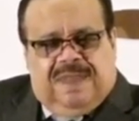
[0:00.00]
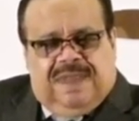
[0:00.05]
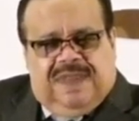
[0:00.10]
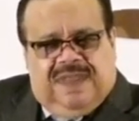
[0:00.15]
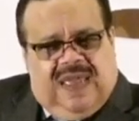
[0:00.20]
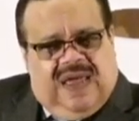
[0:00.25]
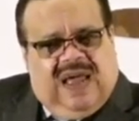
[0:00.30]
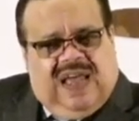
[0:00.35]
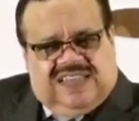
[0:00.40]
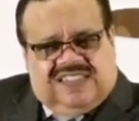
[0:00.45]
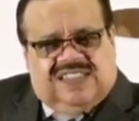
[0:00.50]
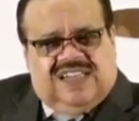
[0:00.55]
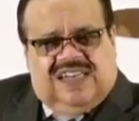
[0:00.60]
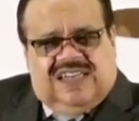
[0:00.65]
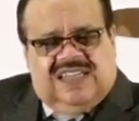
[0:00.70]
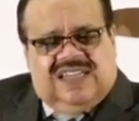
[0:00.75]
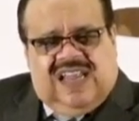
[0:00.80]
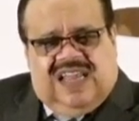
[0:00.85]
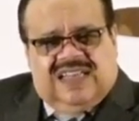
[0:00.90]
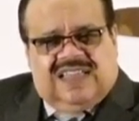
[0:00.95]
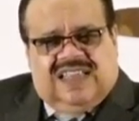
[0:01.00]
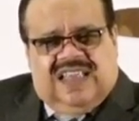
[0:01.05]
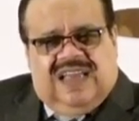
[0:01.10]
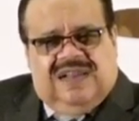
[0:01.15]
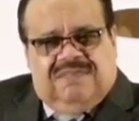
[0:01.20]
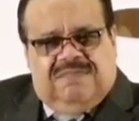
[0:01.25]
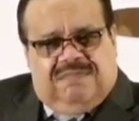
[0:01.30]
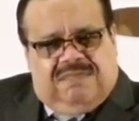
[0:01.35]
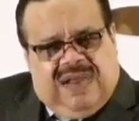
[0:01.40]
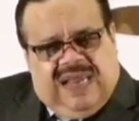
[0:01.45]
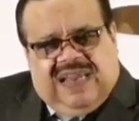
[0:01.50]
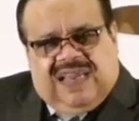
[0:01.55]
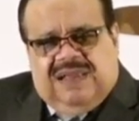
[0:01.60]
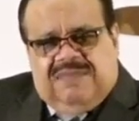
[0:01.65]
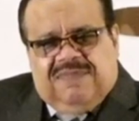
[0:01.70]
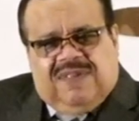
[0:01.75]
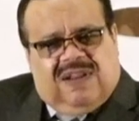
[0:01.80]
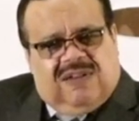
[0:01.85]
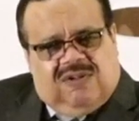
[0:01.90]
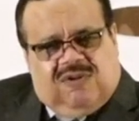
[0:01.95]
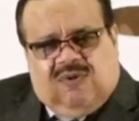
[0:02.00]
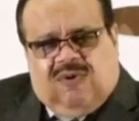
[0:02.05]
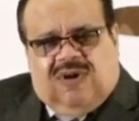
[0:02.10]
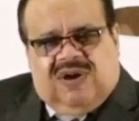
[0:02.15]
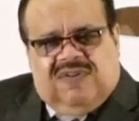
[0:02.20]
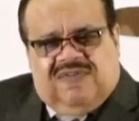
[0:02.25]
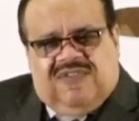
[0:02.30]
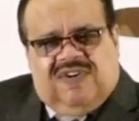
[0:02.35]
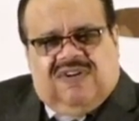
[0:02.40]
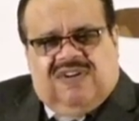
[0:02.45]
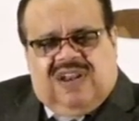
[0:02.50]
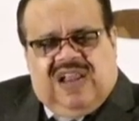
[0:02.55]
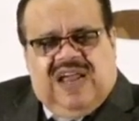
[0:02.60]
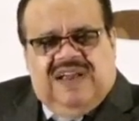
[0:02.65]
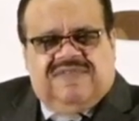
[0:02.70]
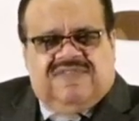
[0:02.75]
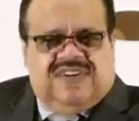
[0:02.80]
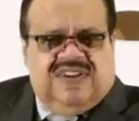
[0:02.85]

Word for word: Yeah, I said it like that. Make Him the Lord of your life